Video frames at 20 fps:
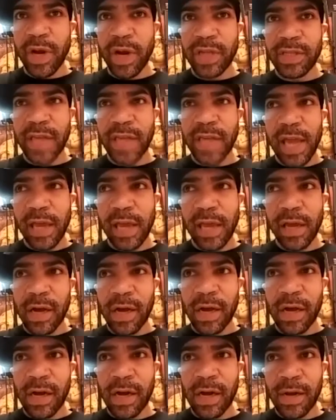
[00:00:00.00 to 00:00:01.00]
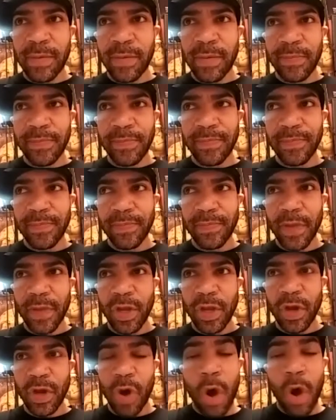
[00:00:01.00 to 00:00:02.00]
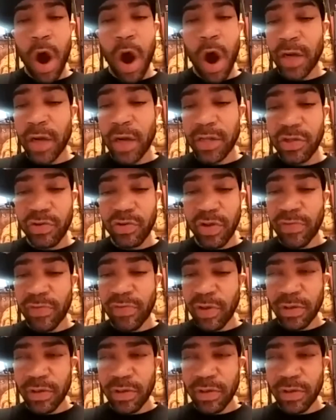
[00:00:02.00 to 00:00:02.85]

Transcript: like, um, you know, artist driven.